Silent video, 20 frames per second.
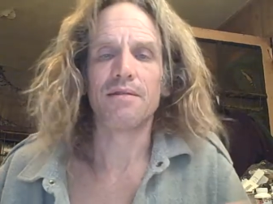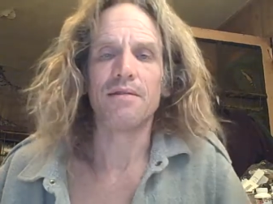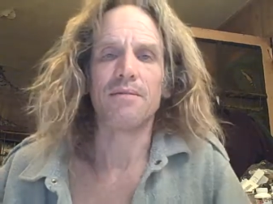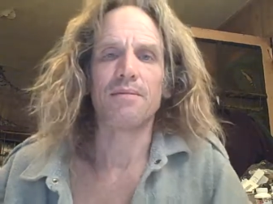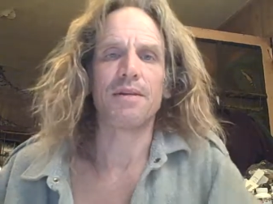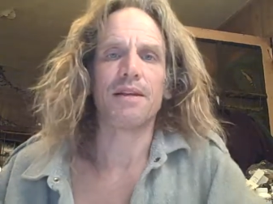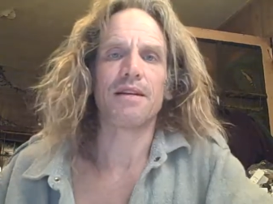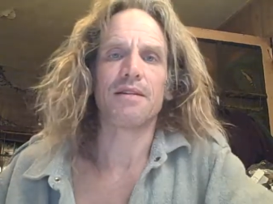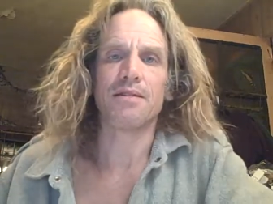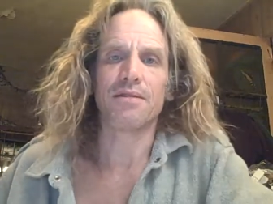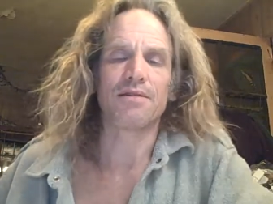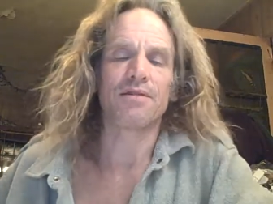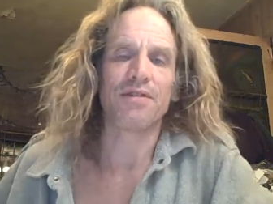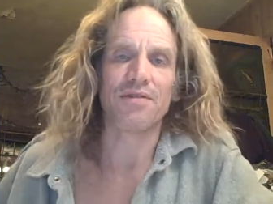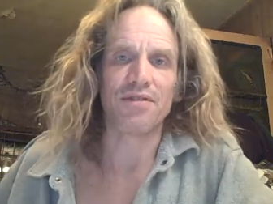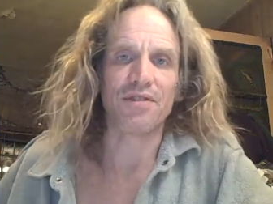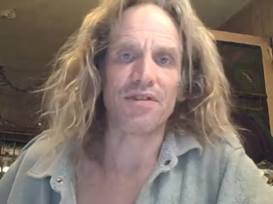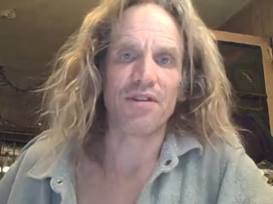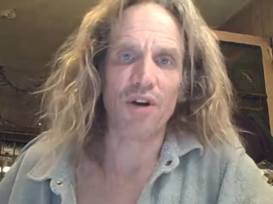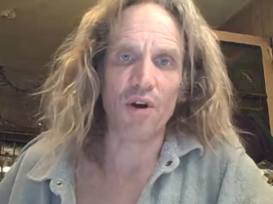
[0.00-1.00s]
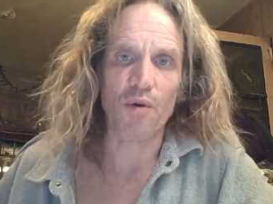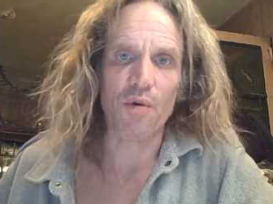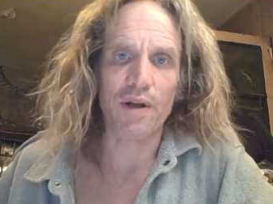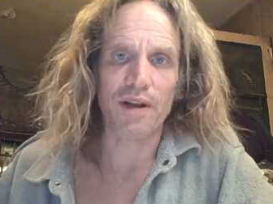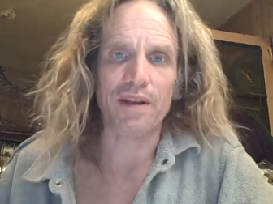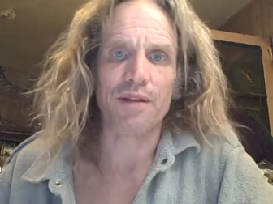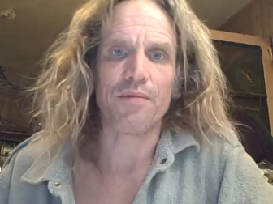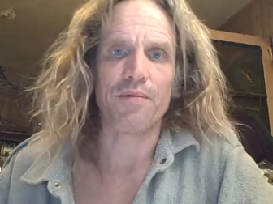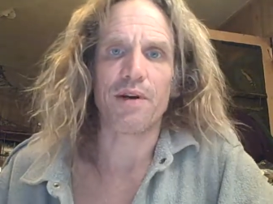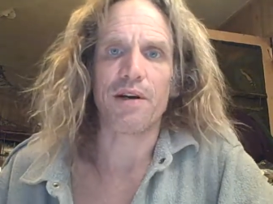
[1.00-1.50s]
I mean, it just doesn't go
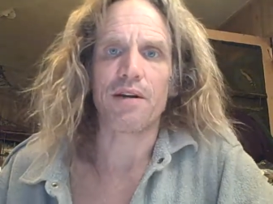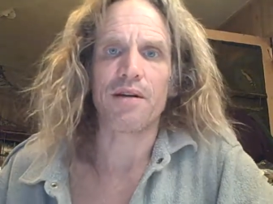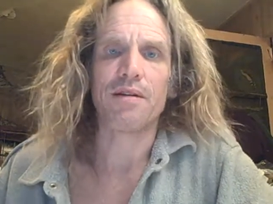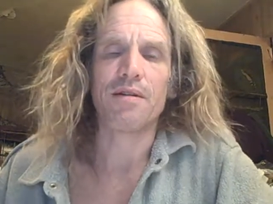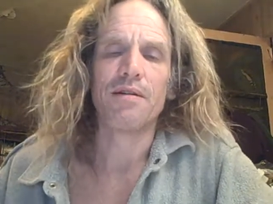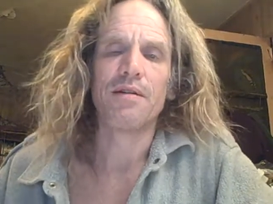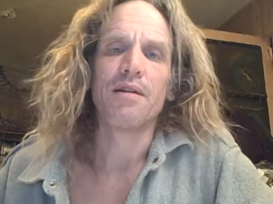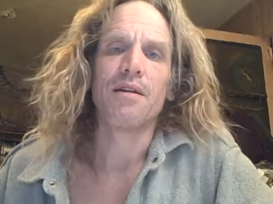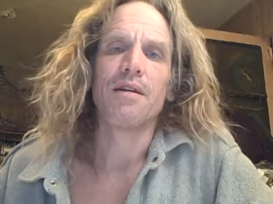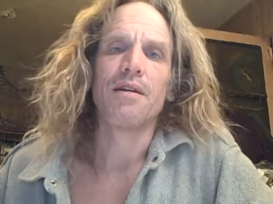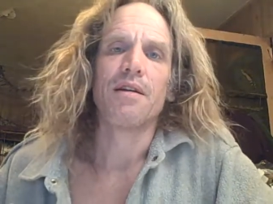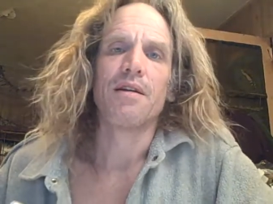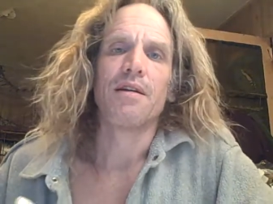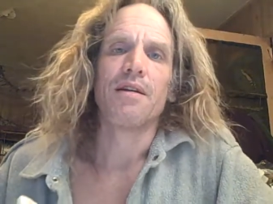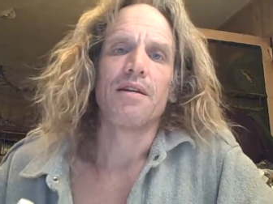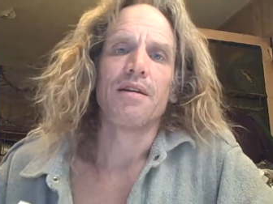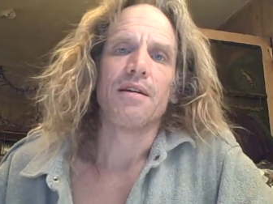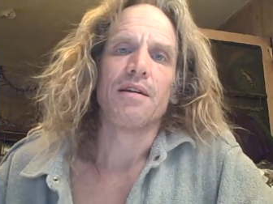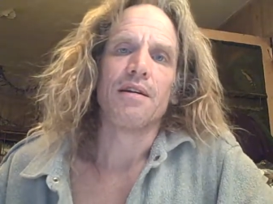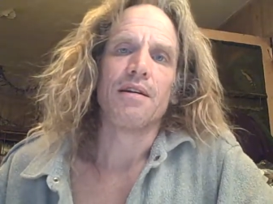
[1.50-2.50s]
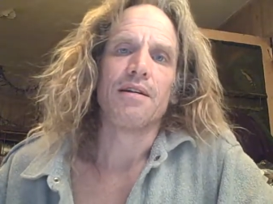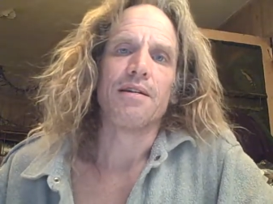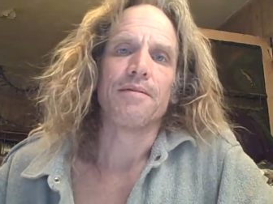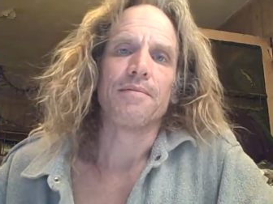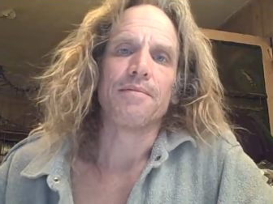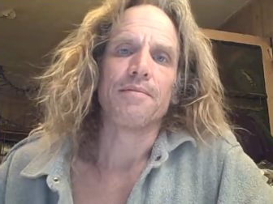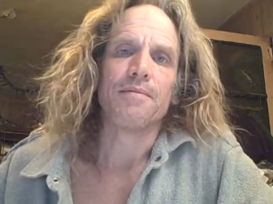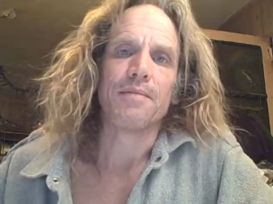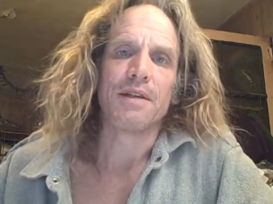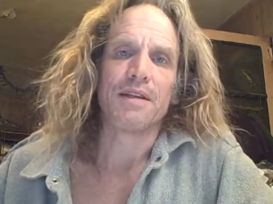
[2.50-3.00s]
anywhere,
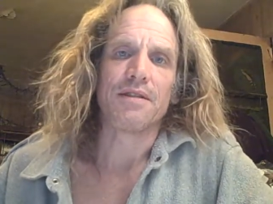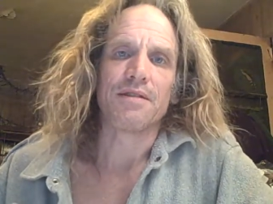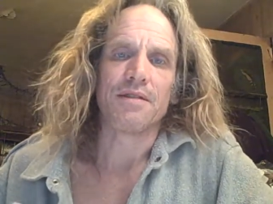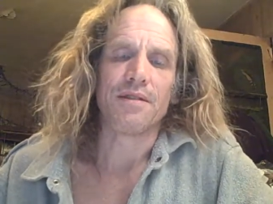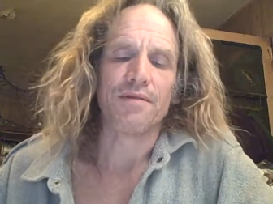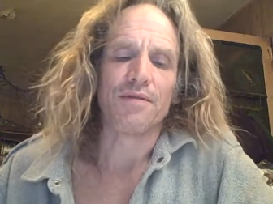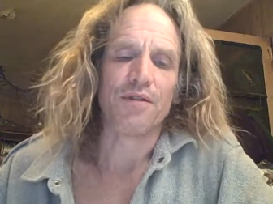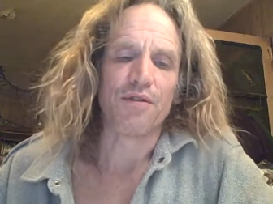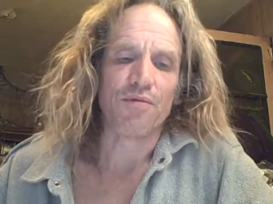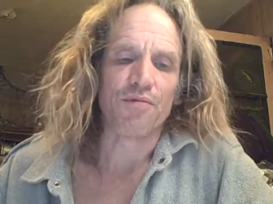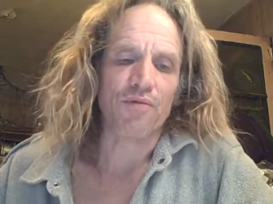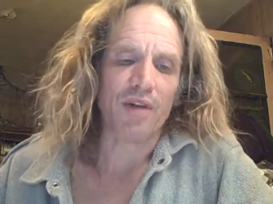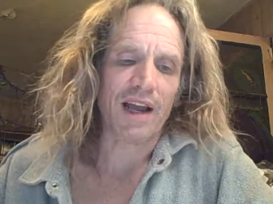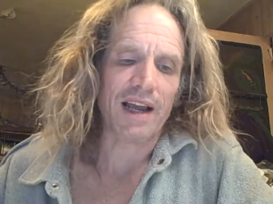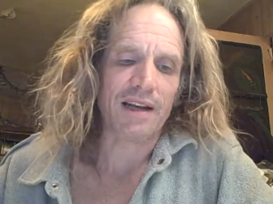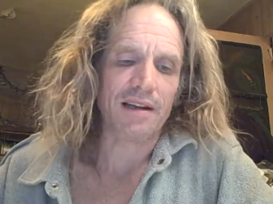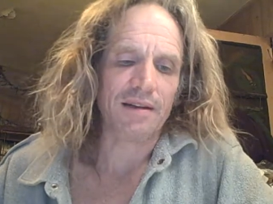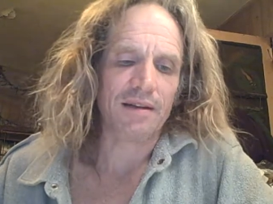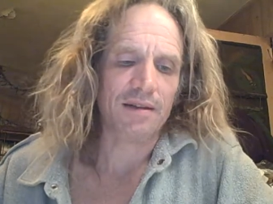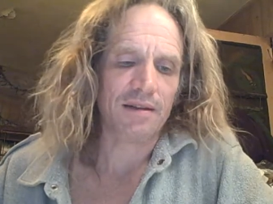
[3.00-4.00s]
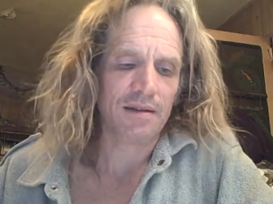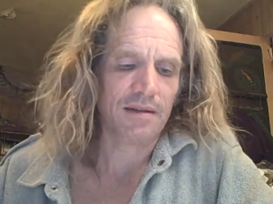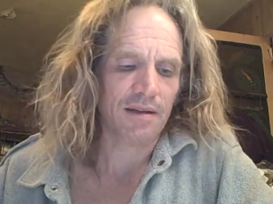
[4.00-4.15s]
because if your right